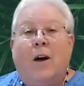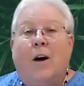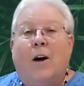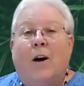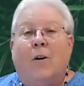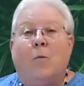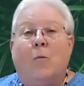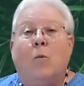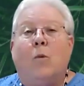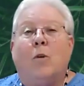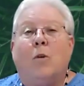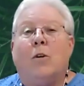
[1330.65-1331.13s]

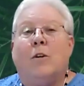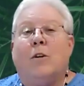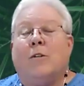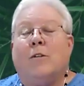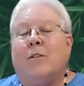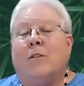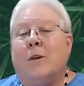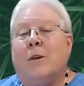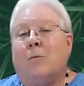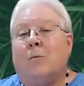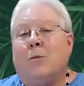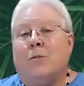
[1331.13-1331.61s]
a
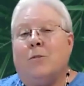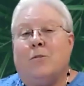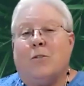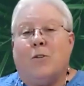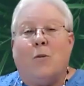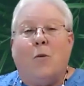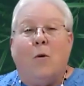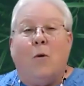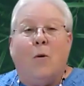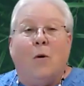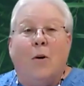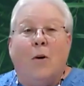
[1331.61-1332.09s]
word that was
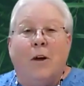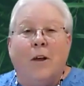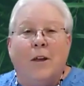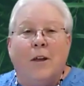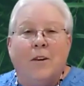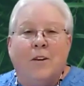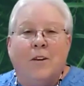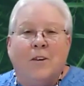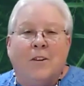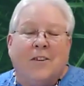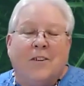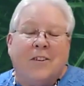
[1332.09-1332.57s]

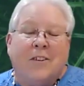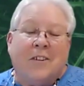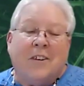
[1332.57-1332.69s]
coined,